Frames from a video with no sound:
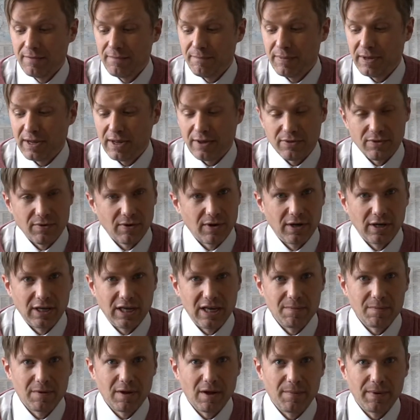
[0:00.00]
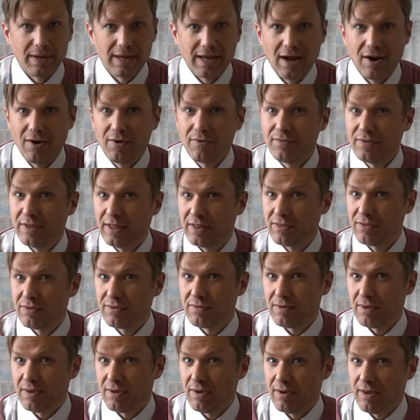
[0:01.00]
because they're going to keep coming out,
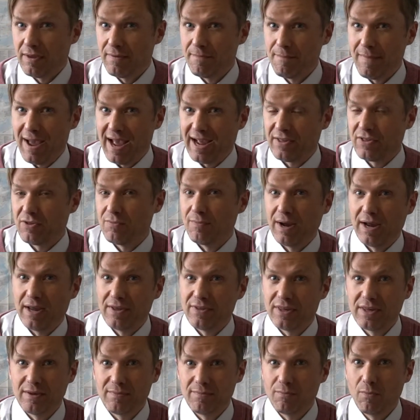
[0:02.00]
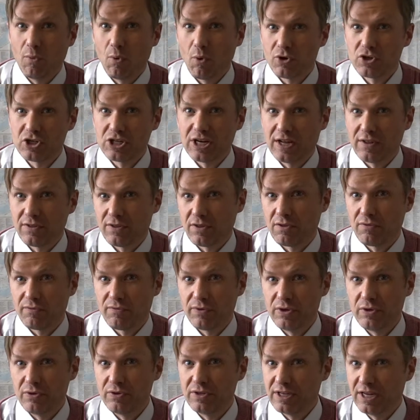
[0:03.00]
that's maximizing more chances
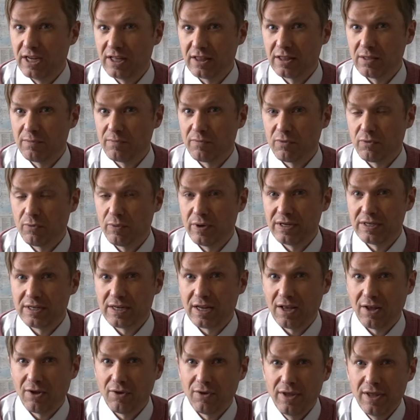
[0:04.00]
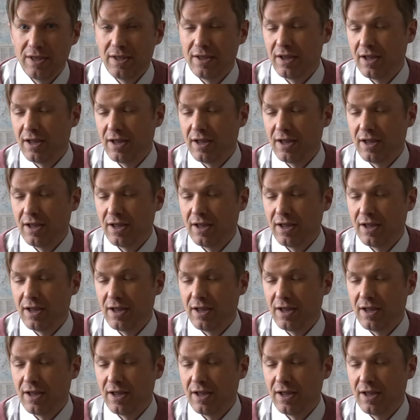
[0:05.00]
for you to get them for retail.